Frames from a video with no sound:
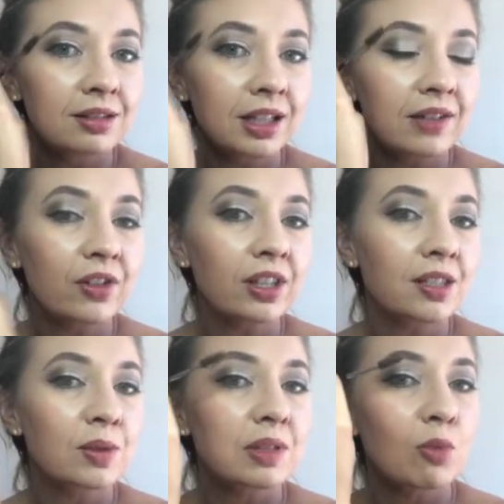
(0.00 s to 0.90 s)
I feel like this
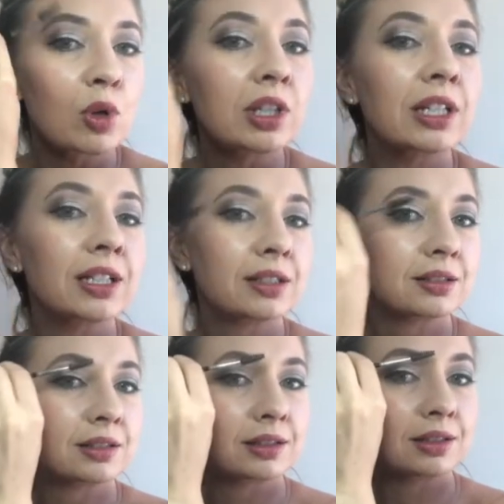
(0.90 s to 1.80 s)
one's more like,
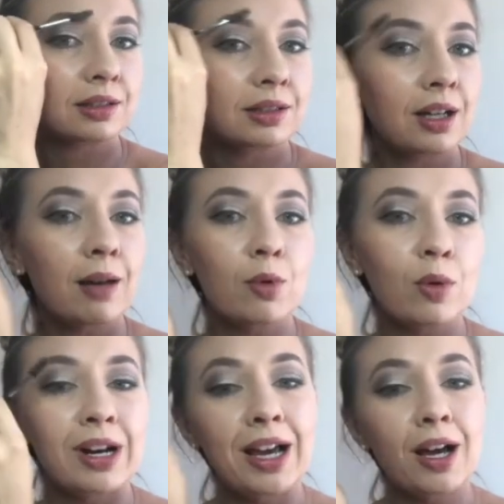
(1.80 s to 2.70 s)
I'm
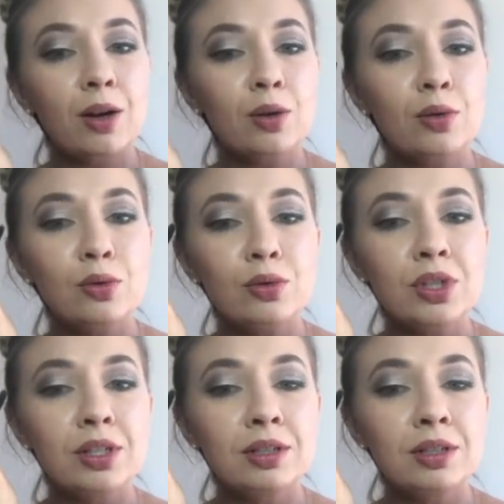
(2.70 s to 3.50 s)
going out.